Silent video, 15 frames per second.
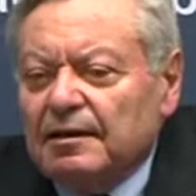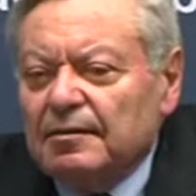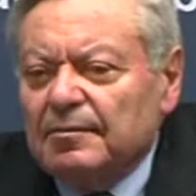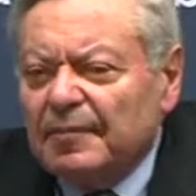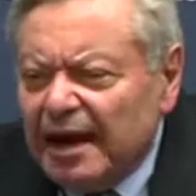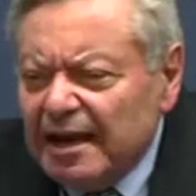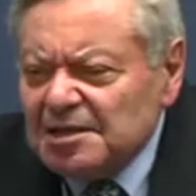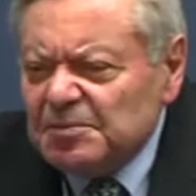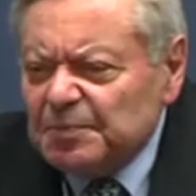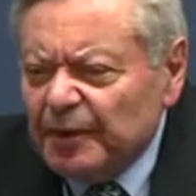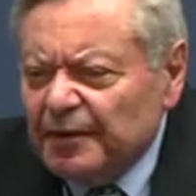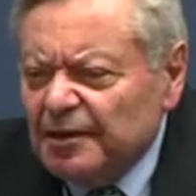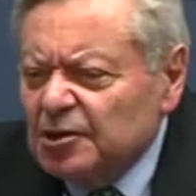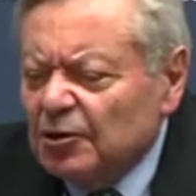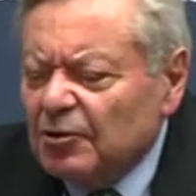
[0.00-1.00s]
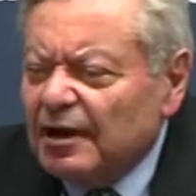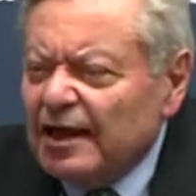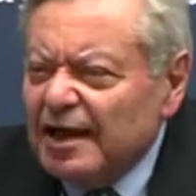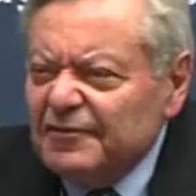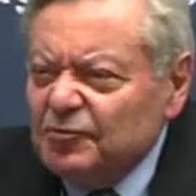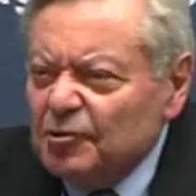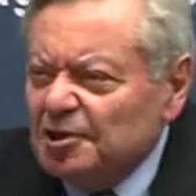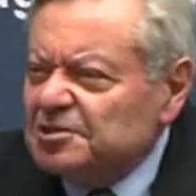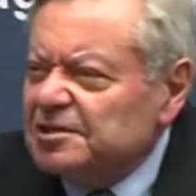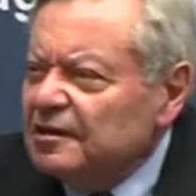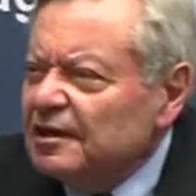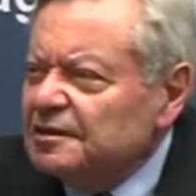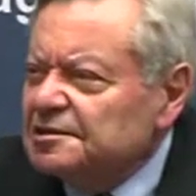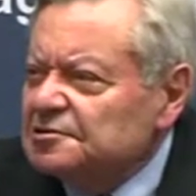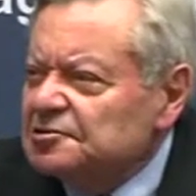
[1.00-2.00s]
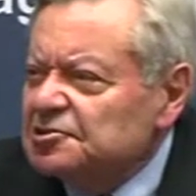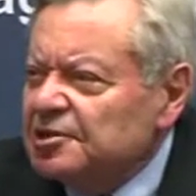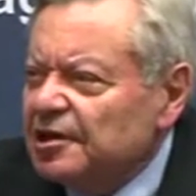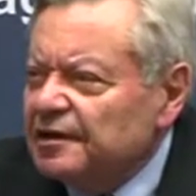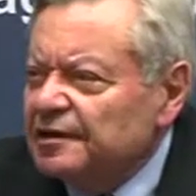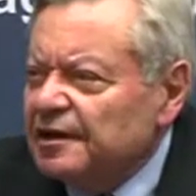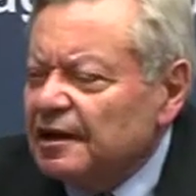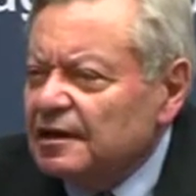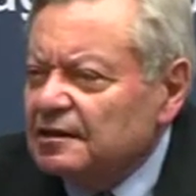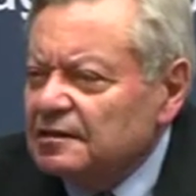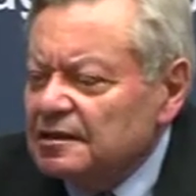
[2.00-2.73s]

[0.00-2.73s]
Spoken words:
My experience, you know, I have worked a lot in China.